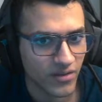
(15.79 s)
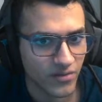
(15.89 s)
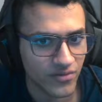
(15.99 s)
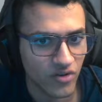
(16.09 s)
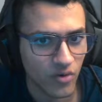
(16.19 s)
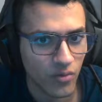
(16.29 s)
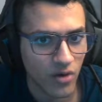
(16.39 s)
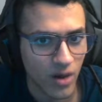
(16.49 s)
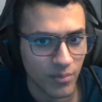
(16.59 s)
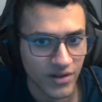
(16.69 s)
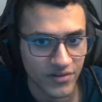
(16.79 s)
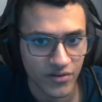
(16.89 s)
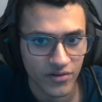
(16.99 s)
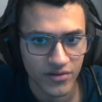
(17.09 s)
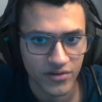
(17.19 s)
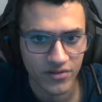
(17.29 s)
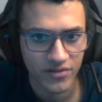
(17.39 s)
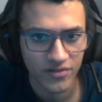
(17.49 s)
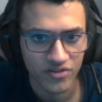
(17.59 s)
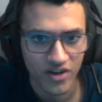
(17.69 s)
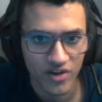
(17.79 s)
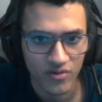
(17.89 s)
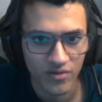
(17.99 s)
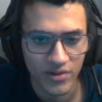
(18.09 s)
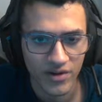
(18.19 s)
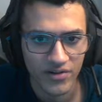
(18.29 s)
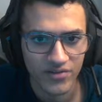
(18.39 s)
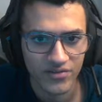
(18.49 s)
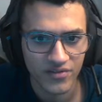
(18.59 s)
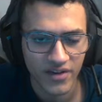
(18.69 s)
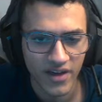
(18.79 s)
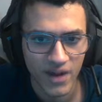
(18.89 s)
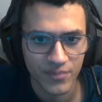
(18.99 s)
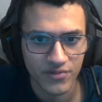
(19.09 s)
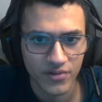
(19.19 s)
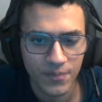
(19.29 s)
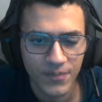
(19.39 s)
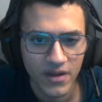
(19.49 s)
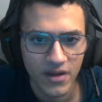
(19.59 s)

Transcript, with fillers: There's no complex art. You can see the shadow of the player. It's just a capsule.